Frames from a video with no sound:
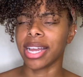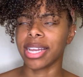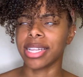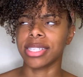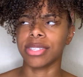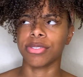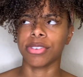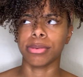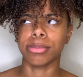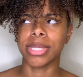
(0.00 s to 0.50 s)

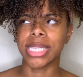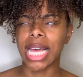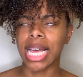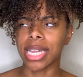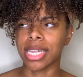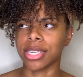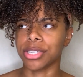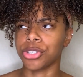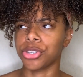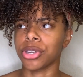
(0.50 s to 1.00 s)
It's from
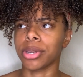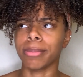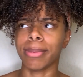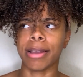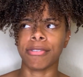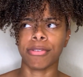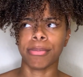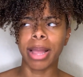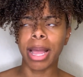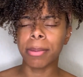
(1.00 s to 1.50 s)
Sally's. You can buy
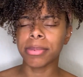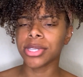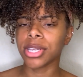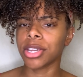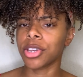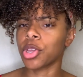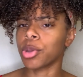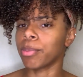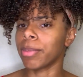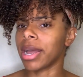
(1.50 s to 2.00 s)
it from
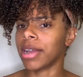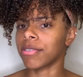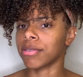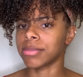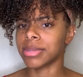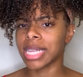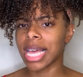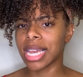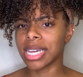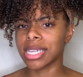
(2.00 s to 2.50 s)
Amazon, you can buy it from
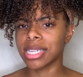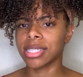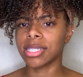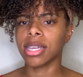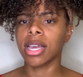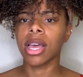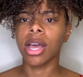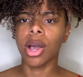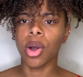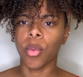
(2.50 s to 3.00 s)
Sally's,
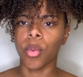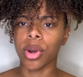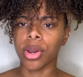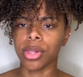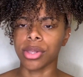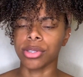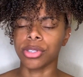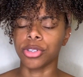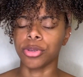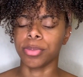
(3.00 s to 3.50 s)
one of
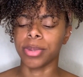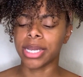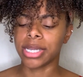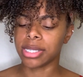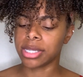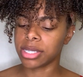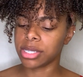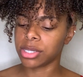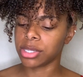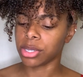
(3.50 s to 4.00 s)
those two
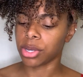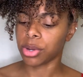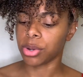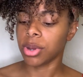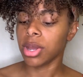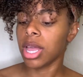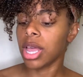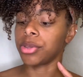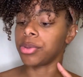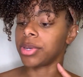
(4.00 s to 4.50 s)
places.
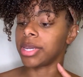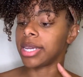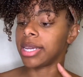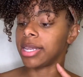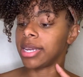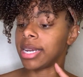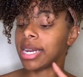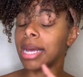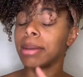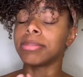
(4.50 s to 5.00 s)
So you
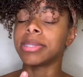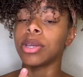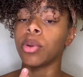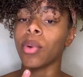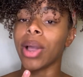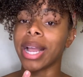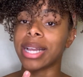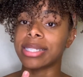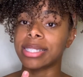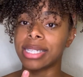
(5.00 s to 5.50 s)
need an empty
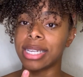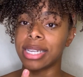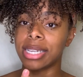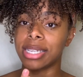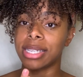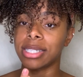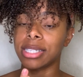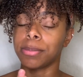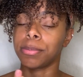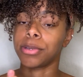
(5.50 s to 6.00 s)
wax
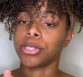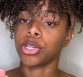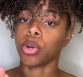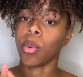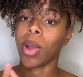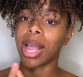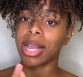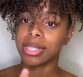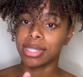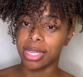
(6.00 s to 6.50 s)
tin to put your
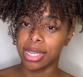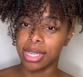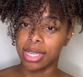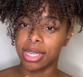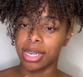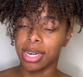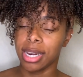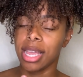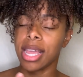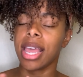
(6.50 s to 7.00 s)
wax
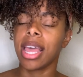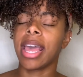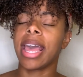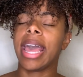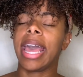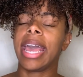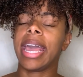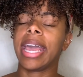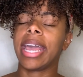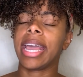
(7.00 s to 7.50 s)
in,
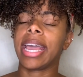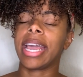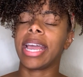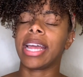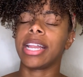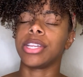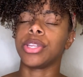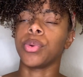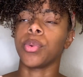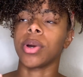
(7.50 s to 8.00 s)

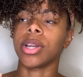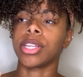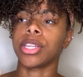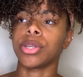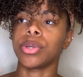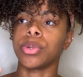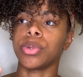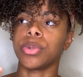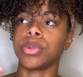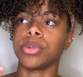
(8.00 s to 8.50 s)
and you want to
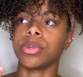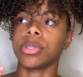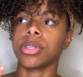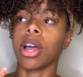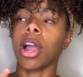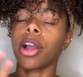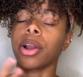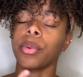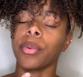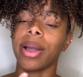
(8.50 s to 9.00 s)
use
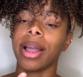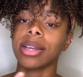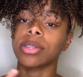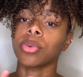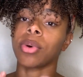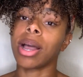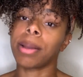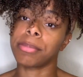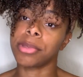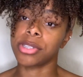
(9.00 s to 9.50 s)
hard wax.
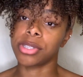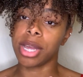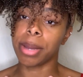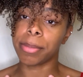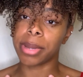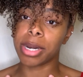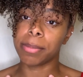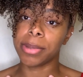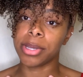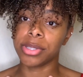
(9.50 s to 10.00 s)
Well, I'm
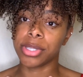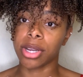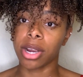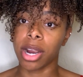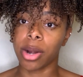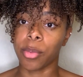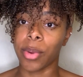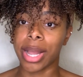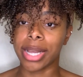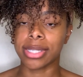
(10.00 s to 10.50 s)
going to be using
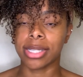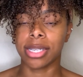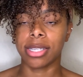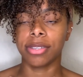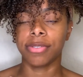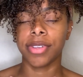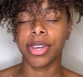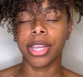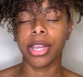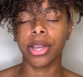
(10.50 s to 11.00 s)
hard wax in
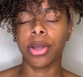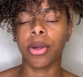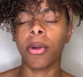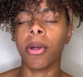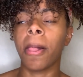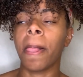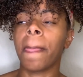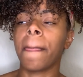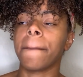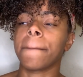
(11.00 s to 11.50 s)
this video,